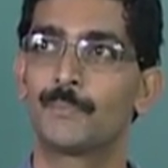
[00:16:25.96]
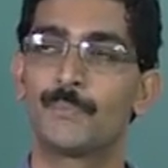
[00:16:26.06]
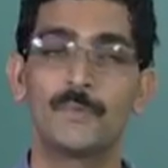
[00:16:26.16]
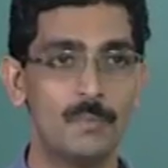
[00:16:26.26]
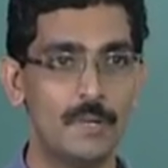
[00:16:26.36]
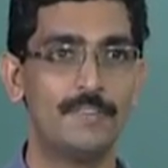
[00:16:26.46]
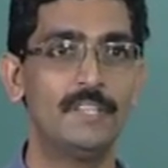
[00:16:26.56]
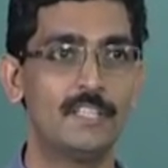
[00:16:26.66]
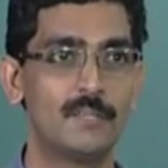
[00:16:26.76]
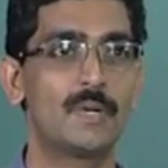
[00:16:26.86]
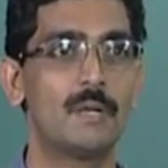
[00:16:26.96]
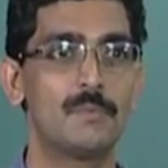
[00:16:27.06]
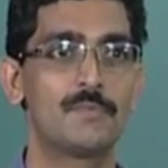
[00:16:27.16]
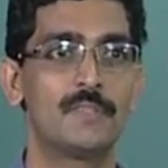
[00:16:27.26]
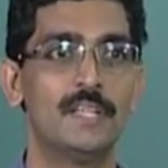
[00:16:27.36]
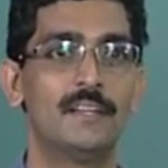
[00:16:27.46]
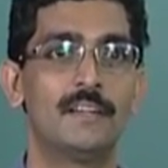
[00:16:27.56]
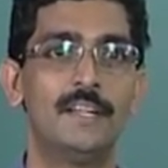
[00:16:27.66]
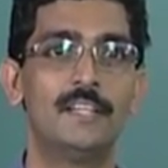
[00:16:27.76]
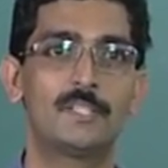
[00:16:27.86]
You might find there are problems with that,
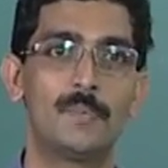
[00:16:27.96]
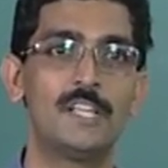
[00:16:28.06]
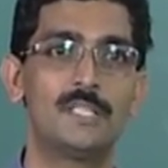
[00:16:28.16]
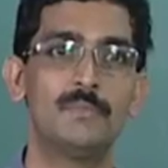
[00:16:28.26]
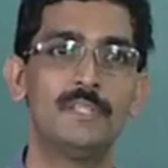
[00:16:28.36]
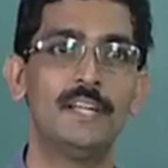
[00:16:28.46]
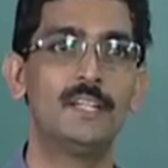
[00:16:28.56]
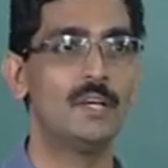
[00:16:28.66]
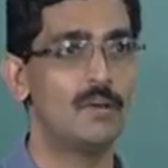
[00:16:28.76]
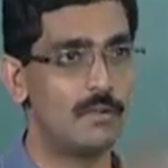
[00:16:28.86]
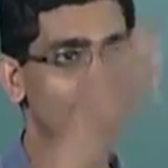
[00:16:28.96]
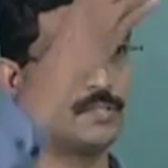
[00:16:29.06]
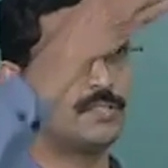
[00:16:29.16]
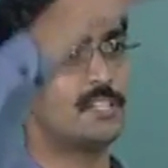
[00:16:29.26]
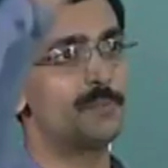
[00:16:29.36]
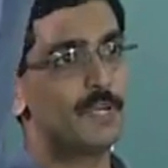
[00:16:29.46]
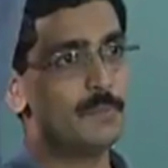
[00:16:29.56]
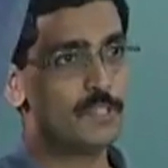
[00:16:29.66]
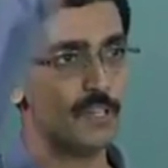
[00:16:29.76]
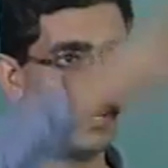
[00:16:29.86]
right. It is possible that one user has pretty
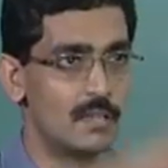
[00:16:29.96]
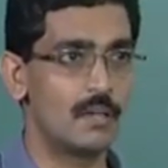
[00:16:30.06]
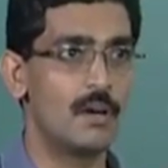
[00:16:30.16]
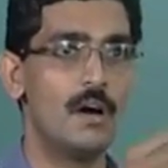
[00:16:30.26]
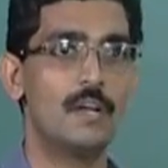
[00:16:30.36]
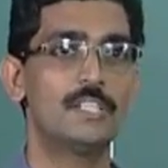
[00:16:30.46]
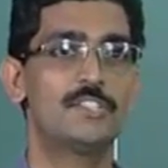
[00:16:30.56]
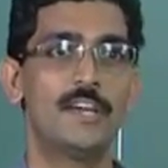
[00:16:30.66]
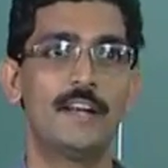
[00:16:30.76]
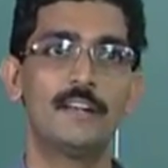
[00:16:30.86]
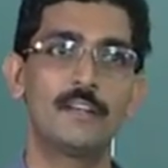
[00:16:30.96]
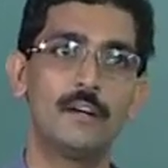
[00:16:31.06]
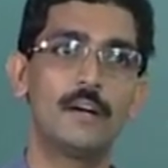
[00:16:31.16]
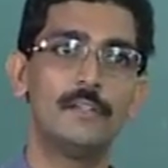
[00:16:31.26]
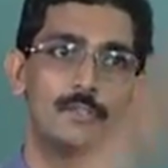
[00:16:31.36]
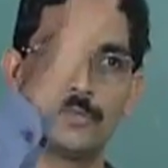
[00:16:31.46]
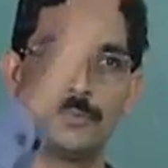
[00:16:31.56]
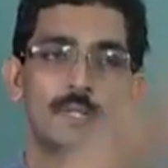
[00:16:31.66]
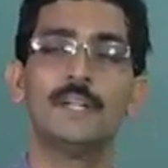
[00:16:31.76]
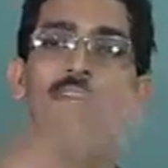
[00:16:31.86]
much hogged the channel and got all the
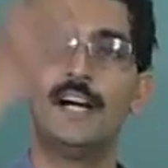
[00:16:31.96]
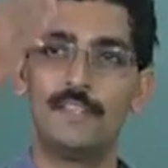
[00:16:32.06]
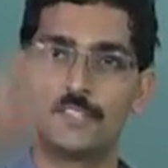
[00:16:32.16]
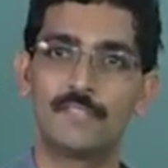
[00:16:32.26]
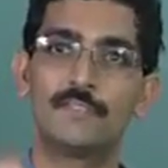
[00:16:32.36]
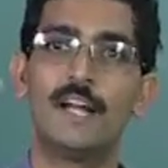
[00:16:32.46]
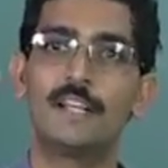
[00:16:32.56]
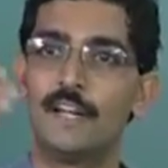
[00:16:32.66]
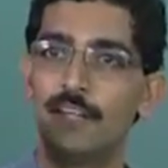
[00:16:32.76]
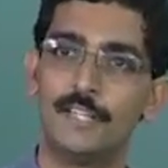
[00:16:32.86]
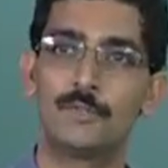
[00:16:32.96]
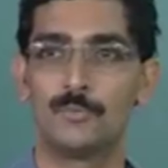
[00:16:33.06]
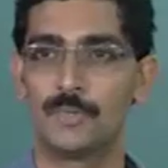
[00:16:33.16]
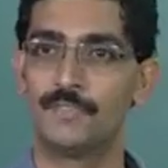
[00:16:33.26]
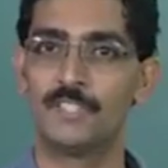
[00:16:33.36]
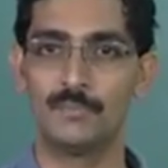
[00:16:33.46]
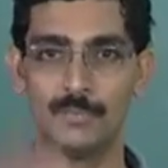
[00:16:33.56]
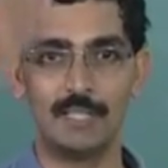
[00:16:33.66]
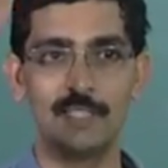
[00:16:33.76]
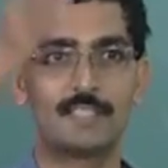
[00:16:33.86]
throughput, others have not got any throughput. If I
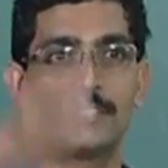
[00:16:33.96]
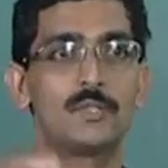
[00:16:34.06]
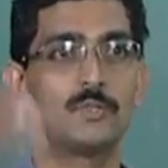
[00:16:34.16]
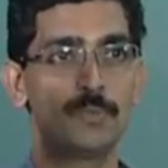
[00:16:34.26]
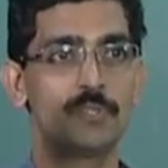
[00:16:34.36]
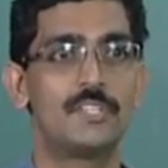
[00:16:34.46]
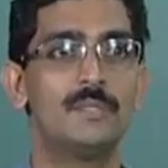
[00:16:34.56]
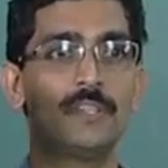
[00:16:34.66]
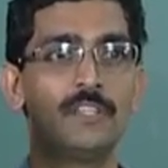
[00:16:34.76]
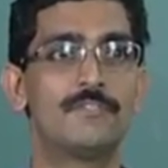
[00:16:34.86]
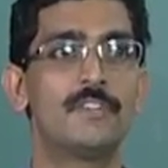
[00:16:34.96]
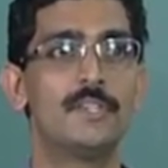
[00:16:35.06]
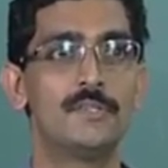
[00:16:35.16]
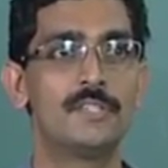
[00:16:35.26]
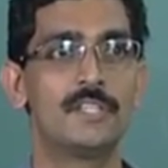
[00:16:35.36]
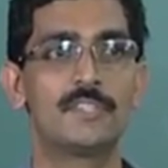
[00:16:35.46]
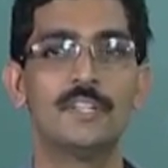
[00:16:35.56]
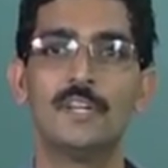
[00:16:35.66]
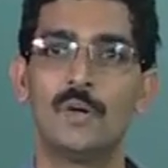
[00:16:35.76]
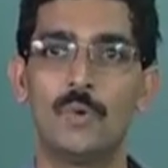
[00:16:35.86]
simply list the throughput seen by the different users,
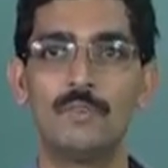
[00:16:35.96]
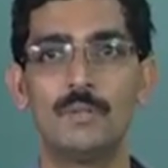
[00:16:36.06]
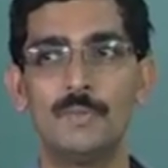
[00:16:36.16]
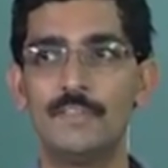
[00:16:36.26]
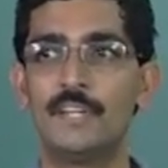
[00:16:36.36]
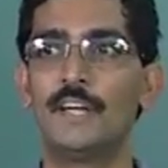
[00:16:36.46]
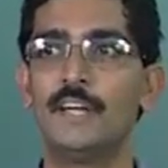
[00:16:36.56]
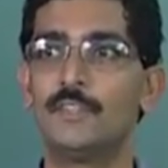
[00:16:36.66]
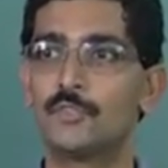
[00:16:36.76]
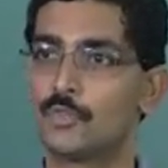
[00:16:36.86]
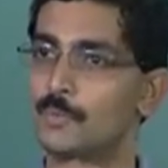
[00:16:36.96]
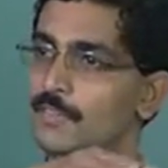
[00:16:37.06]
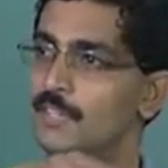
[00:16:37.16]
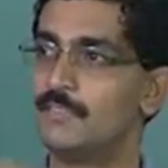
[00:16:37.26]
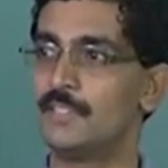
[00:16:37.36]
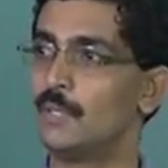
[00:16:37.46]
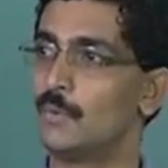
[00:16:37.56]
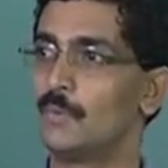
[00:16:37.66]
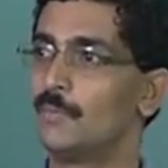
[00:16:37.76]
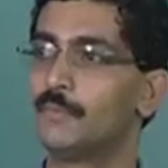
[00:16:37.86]
one will be very high, others could be very
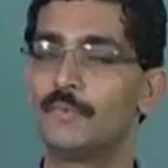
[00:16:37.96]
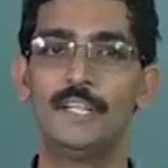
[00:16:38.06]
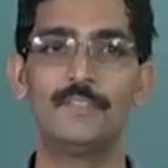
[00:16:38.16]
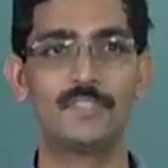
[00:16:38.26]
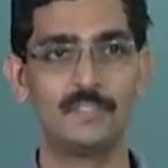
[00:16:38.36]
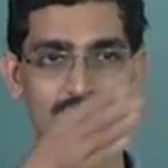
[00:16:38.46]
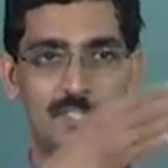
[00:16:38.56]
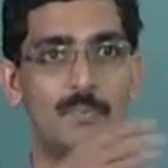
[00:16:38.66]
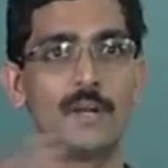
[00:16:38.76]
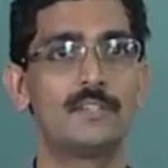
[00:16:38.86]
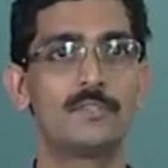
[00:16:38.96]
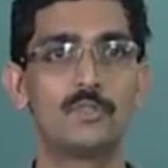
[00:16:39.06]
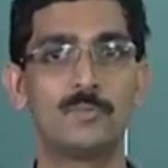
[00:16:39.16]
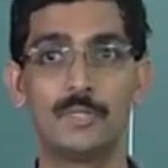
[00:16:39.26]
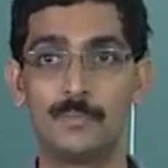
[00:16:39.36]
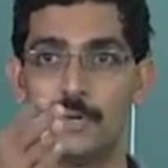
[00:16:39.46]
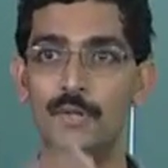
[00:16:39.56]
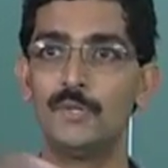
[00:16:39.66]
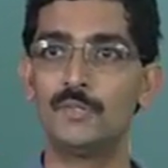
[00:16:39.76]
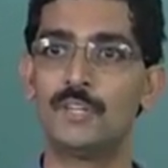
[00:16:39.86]
low, right. If I just plot the throughput per
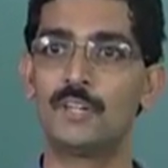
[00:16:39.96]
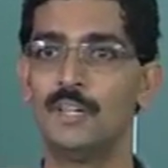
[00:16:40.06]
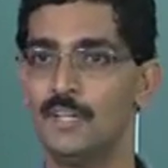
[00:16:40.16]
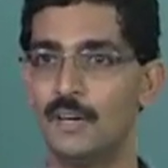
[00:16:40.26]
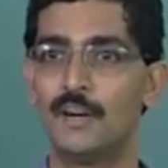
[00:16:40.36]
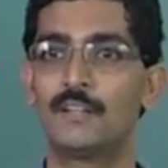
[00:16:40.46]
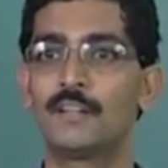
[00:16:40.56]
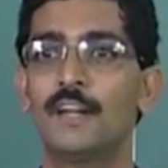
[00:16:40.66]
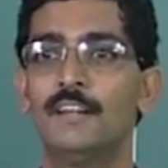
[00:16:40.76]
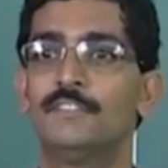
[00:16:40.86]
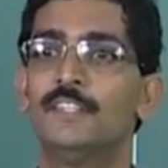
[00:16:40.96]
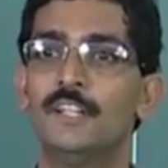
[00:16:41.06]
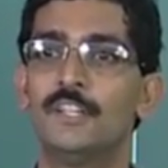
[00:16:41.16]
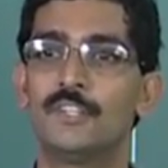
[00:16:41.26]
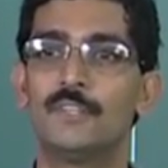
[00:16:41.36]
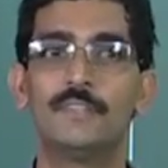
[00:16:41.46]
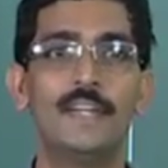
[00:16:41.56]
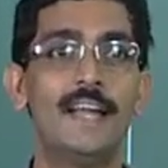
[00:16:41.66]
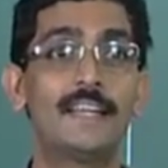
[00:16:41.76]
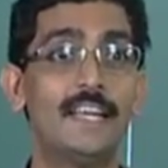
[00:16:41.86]
user on the graph. Now
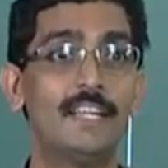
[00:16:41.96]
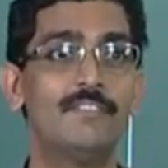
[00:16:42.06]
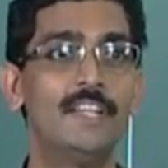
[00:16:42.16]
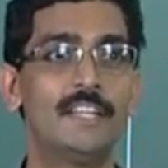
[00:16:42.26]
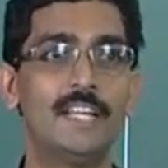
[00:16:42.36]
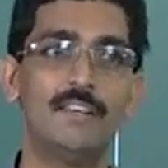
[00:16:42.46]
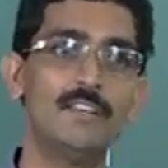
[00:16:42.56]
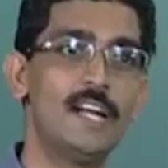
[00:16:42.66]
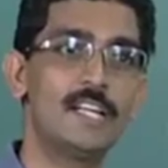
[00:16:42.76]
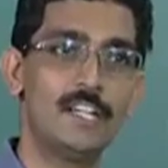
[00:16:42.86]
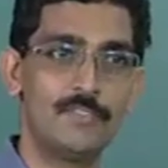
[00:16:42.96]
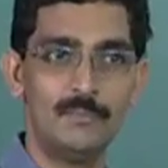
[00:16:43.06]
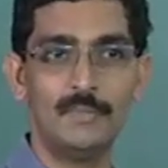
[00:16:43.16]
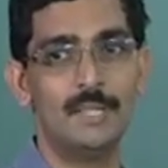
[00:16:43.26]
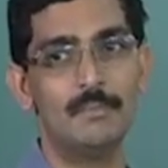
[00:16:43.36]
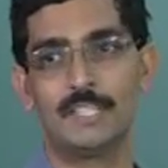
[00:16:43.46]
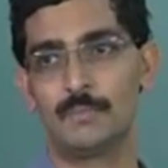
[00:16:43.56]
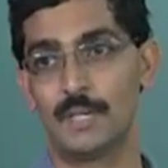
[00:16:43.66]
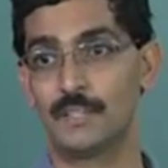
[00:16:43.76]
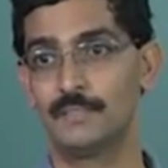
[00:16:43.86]
that kind of detail I will not get from a math
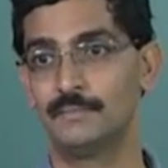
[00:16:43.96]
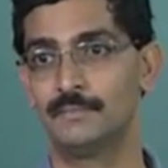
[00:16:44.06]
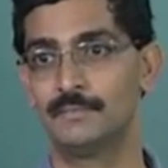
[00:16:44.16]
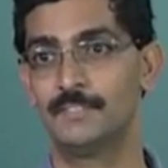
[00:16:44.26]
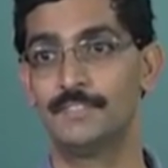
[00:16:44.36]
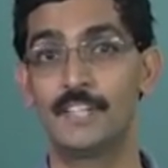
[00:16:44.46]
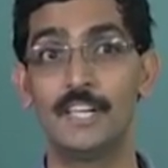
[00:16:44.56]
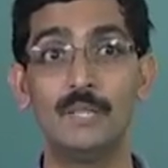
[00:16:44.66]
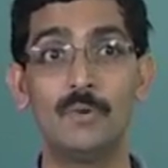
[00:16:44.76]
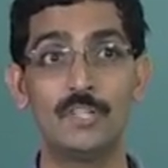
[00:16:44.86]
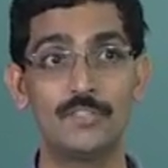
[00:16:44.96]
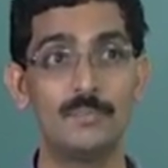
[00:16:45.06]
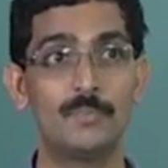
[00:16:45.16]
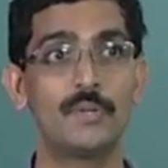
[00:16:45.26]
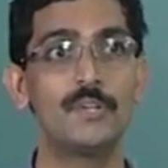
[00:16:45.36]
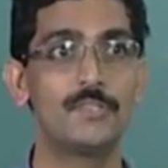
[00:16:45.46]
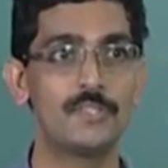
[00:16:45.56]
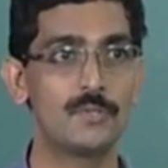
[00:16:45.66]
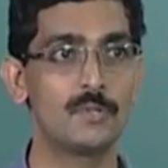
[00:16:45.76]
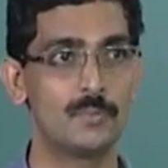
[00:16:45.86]
model. If I really want to see per
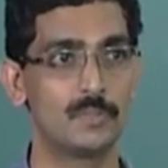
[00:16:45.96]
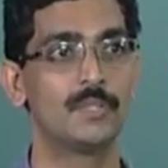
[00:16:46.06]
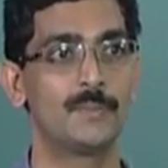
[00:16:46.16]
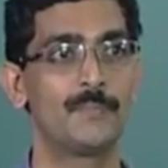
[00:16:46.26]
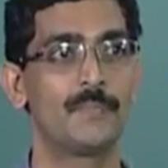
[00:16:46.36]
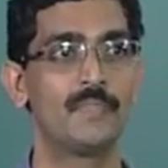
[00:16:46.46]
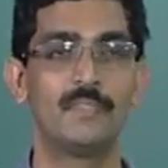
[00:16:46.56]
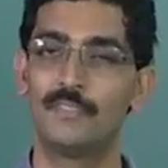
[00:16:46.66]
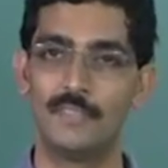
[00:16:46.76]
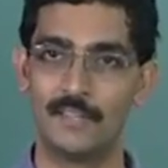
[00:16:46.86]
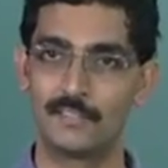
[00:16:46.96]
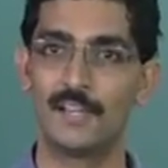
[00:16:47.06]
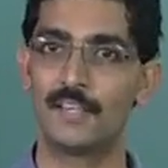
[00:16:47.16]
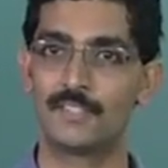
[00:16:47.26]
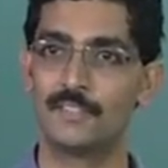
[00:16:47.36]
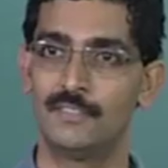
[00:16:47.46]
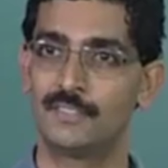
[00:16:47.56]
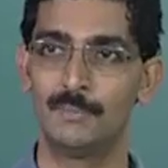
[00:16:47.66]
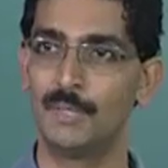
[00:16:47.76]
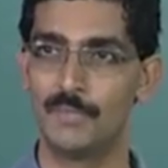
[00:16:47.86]
user throughput, that is lost.
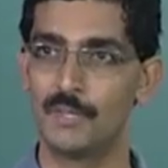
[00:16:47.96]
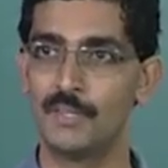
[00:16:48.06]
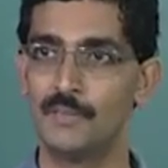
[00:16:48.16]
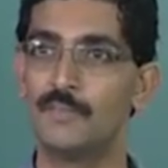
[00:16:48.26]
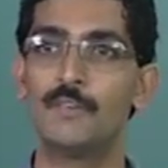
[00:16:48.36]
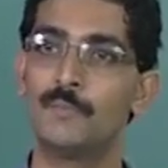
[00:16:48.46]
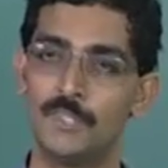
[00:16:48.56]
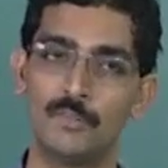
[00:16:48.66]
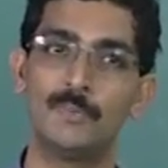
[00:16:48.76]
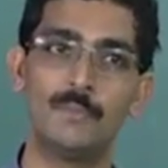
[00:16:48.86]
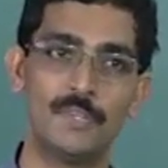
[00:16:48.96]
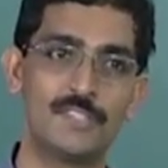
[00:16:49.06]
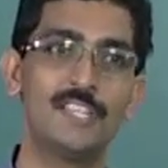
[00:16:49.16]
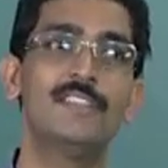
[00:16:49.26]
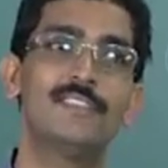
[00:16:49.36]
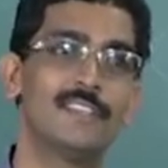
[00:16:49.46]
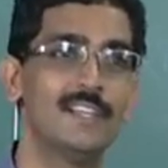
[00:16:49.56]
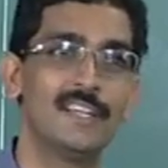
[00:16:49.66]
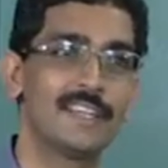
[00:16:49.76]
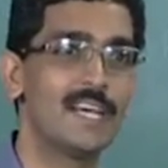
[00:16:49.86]
Sometimes you won't be able to see this
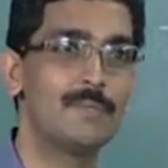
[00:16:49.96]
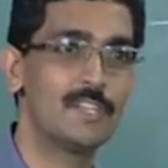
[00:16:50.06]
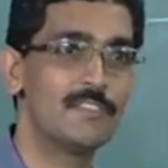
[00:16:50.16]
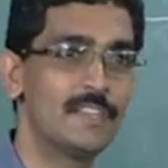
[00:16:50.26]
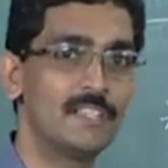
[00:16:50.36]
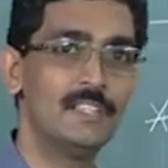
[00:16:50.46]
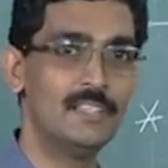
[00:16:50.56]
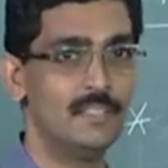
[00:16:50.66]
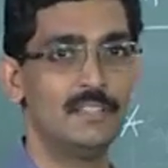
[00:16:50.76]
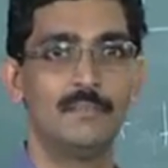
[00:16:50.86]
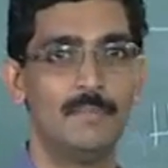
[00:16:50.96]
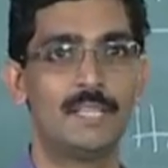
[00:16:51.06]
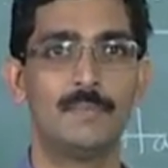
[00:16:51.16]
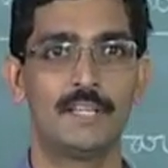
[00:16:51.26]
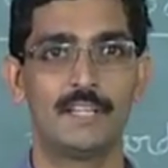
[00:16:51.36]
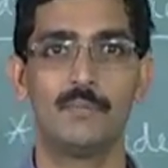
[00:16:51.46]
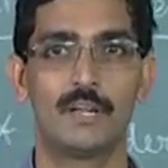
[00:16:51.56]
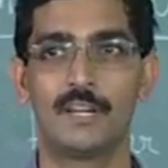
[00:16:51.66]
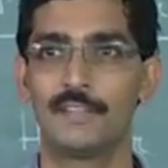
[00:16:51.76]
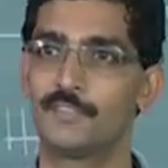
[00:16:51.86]
capture effect in a mathematical
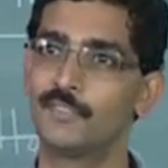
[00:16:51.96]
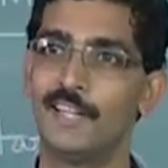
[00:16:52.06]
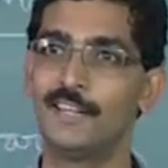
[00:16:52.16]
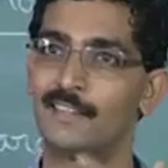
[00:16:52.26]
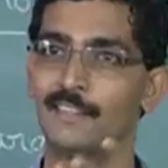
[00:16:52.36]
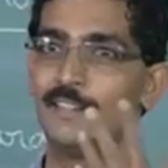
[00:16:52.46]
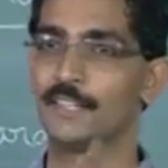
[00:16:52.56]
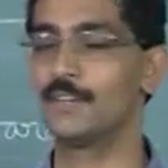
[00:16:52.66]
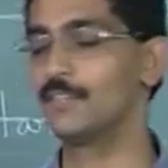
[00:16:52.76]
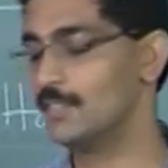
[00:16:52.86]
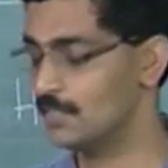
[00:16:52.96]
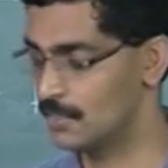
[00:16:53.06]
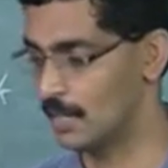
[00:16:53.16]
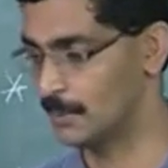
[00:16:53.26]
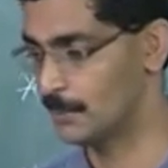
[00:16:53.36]
model like this, so that accuracy is gone.